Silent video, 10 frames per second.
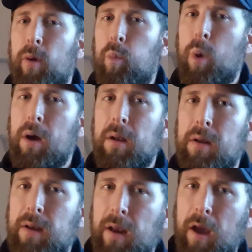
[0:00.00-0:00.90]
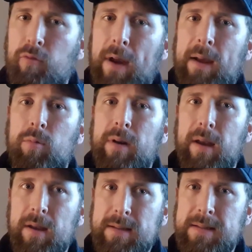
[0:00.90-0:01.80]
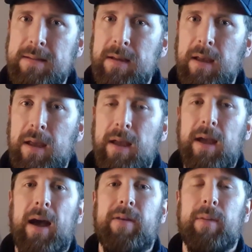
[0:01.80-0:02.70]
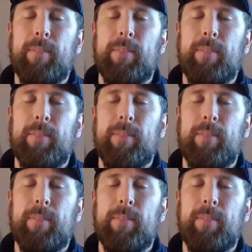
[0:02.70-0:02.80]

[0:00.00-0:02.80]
the world around us and